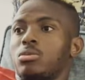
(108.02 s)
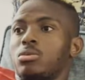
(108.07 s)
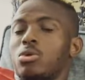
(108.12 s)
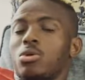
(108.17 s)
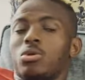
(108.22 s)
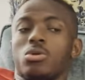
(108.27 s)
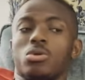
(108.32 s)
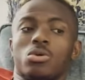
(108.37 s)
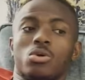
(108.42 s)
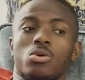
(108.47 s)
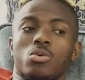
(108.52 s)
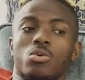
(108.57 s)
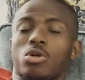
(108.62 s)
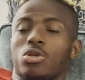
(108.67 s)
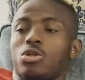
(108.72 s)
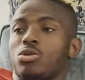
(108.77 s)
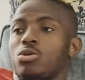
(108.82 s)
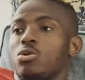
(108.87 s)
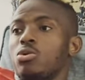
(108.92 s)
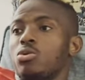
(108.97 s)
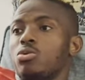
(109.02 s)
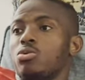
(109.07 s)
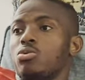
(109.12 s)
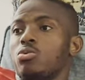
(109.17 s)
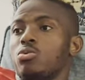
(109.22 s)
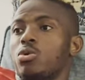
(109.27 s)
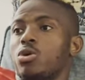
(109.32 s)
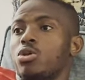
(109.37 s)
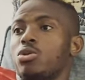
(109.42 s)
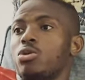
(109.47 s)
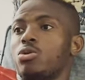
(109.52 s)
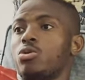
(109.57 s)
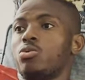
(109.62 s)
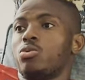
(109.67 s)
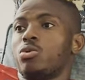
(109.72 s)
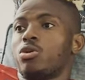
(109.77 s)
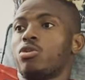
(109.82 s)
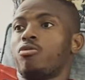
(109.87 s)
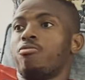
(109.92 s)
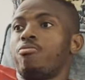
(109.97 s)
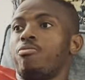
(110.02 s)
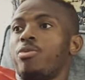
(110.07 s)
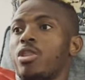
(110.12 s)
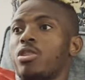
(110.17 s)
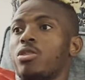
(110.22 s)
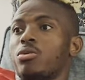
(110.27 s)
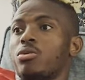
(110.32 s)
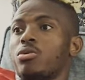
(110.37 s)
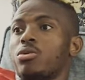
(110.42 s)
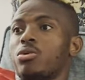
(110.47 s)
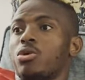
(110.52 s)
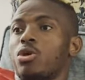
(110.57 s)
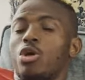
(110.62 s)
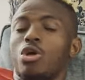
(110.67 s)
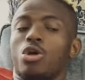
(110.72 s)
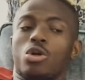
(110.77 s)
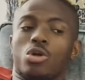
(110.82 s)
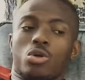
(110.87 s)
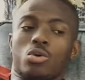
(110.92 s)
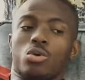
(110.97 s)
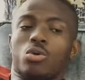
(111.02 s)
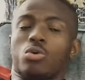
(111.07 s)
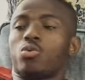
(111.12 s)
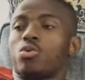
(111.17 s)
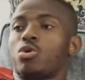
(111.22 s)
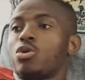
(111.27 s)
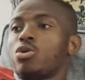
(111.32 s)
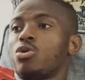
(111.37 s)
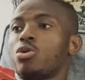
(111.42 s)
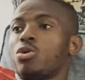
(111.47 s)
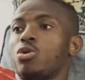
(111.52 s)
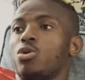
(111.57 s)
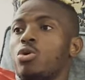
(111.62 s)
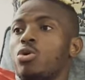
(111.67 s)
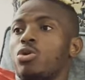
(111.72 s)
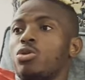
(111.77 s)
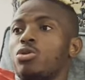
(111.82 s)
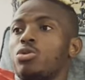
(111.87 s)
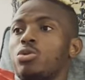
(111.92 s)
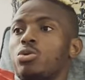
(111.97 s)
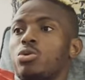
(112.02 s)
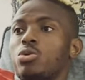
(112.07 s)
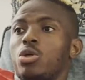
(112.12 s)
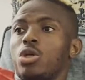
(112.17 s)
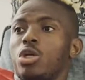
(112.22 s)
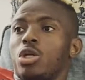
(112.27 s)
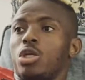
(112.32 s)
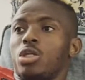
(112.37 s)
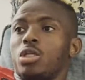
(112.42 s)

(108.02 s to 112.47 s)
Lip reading: know what you've been through or what you're going through.